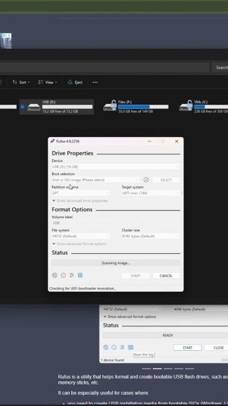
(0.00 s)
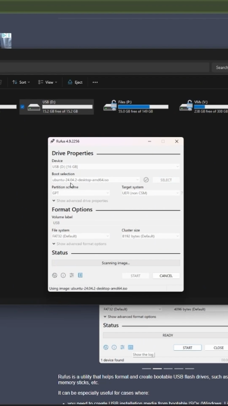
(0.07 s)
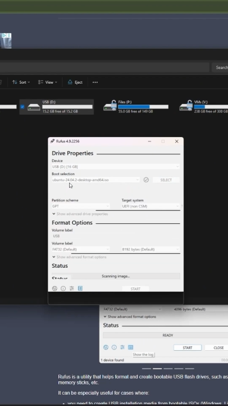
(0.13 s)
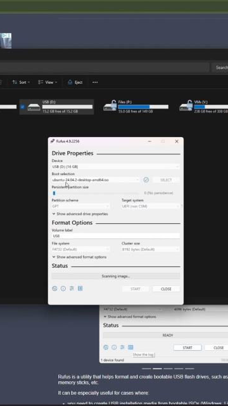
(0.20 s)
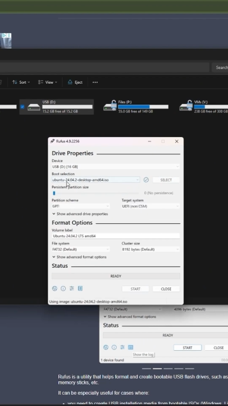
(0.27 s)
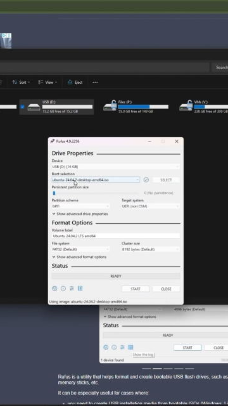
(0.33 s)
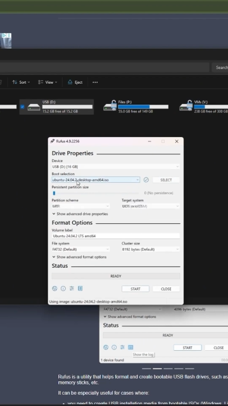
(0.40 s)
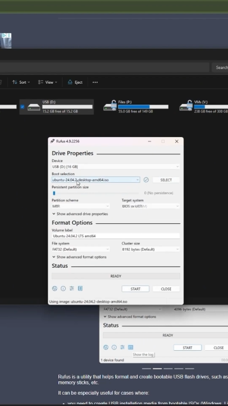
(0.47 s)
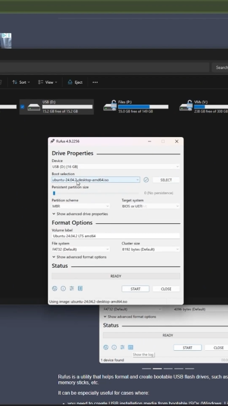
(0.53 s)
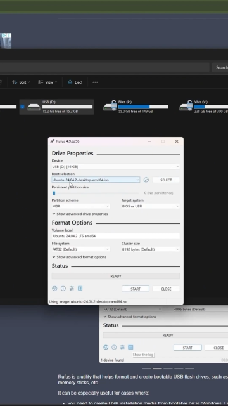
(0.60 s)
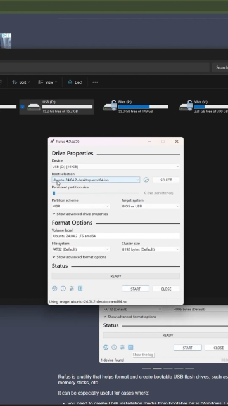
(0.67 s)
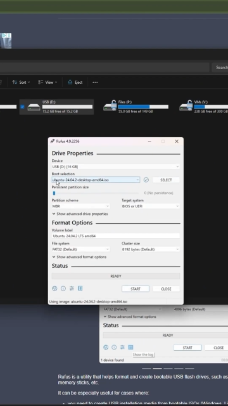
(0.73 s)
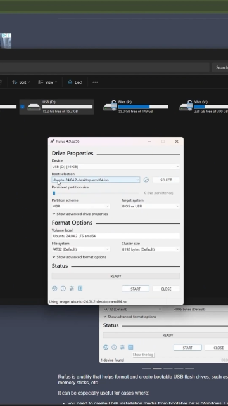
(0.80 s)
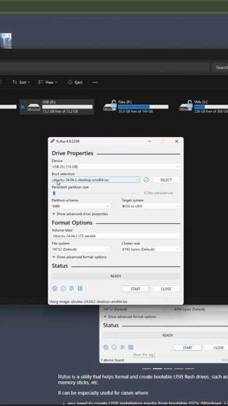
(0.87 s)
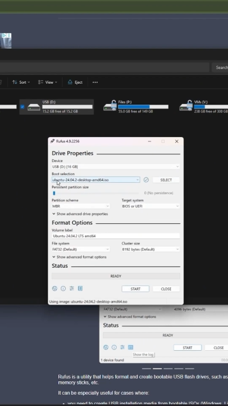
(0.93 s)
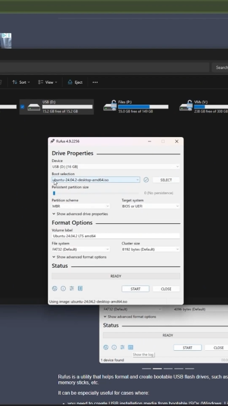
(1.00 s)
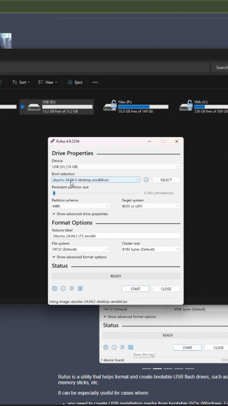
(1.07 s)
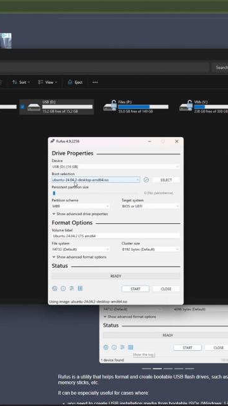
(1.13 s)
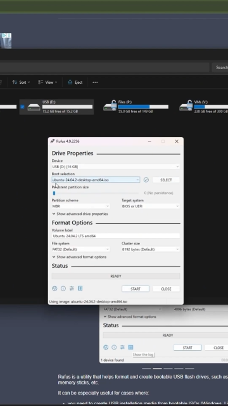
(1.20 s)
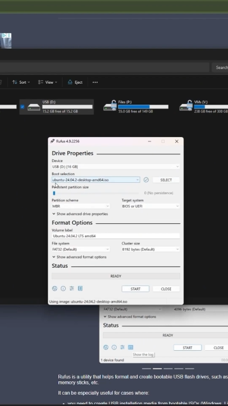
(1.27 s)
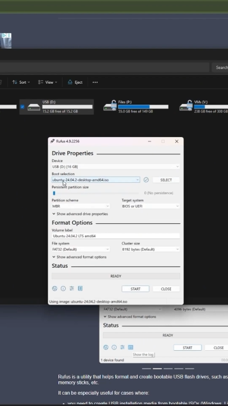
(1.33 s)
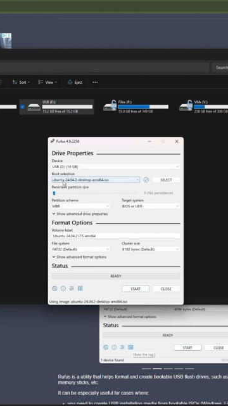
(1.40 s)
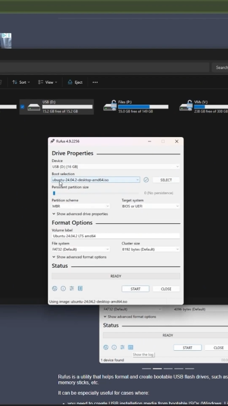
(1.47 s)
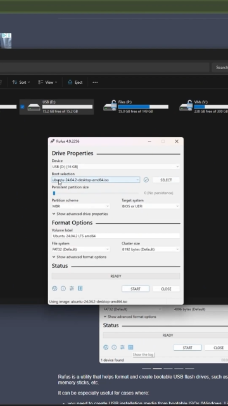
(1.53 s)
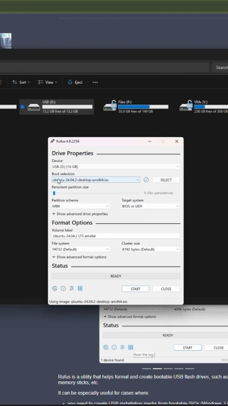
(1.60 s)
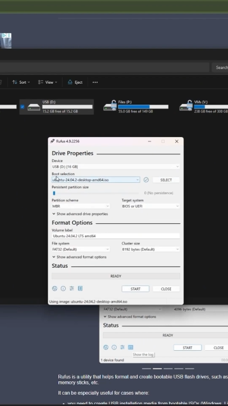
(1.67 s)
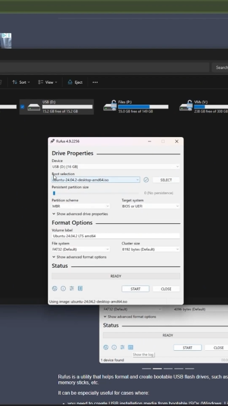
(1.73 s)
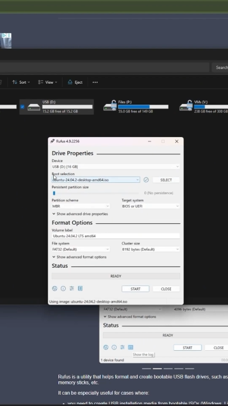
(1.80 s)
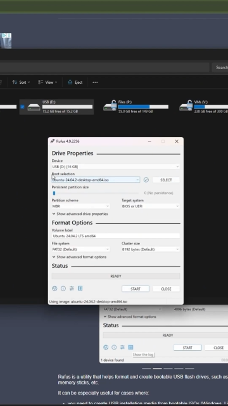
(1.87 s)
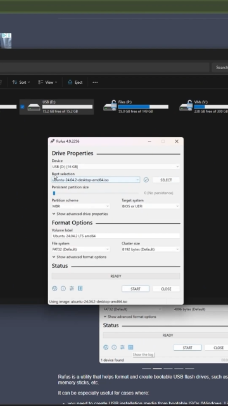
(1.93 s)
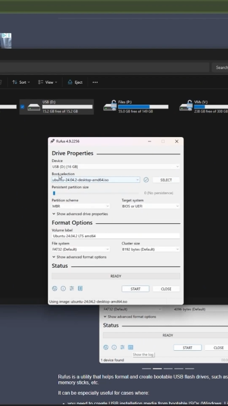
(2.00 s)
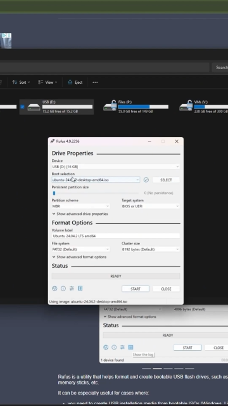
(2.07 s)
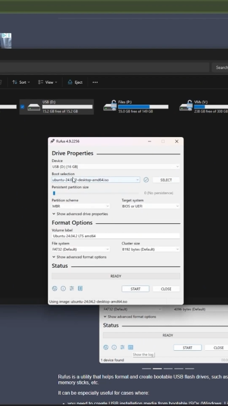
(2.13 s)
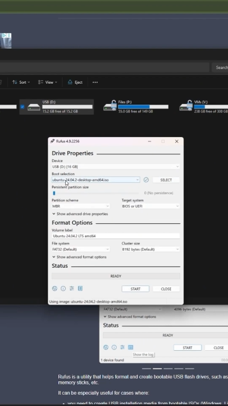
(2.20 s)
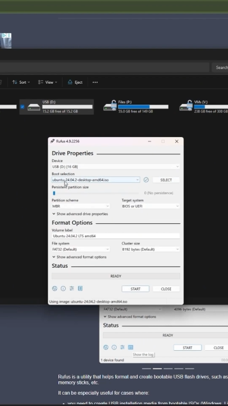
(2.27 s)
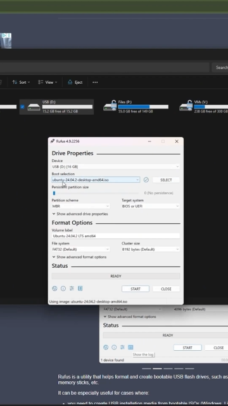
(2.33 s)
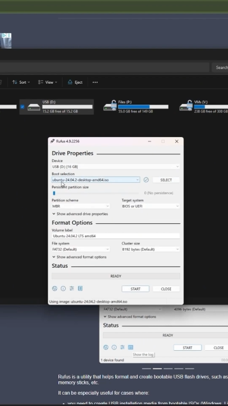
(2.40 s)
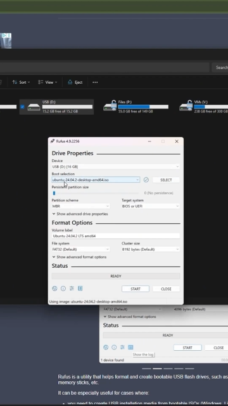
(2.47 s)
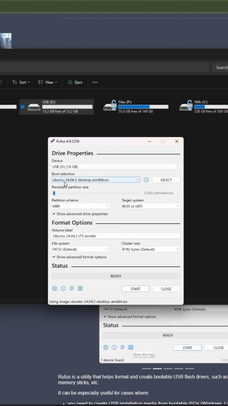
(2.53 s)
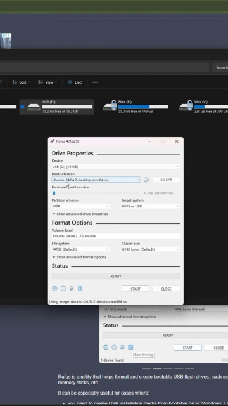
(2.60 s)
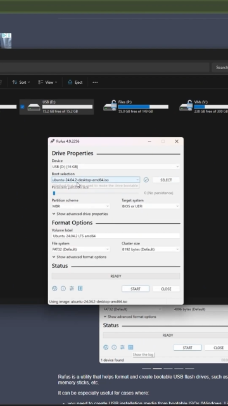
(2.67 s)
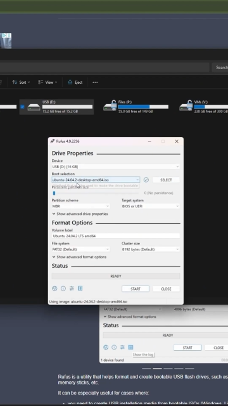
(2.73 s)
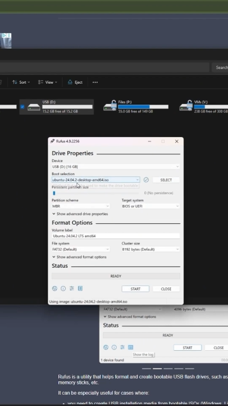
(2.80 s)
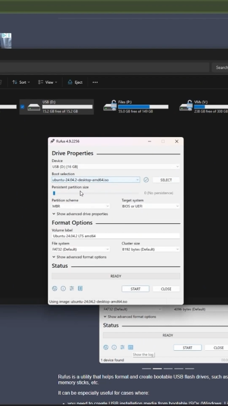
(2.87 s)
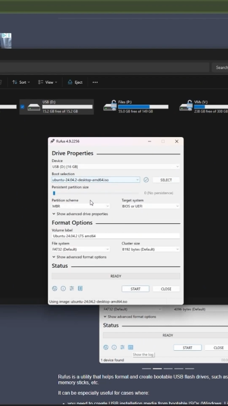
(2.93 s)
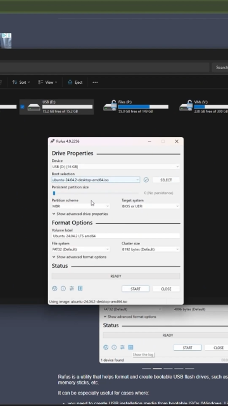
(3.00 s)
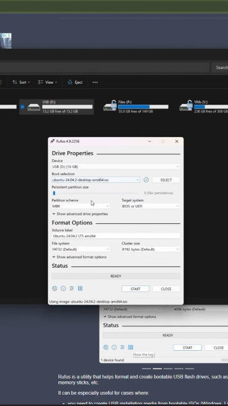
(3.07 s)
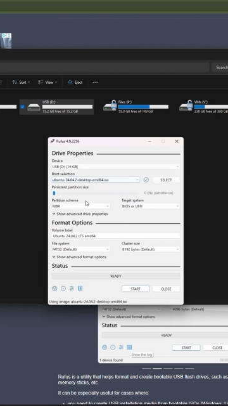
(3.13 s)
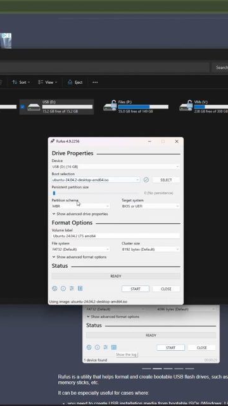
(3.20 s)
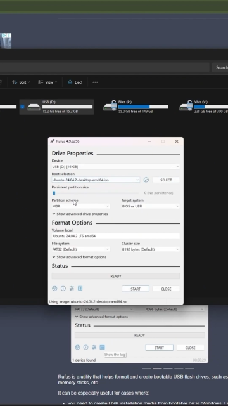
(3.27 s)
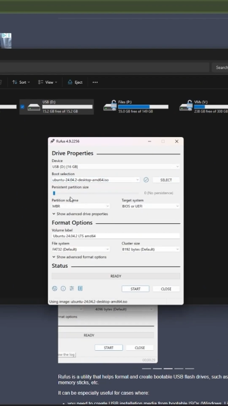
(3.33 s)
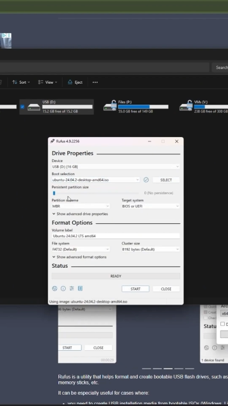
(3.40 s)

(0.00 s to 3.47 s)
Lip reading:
[unreadable: no face in view]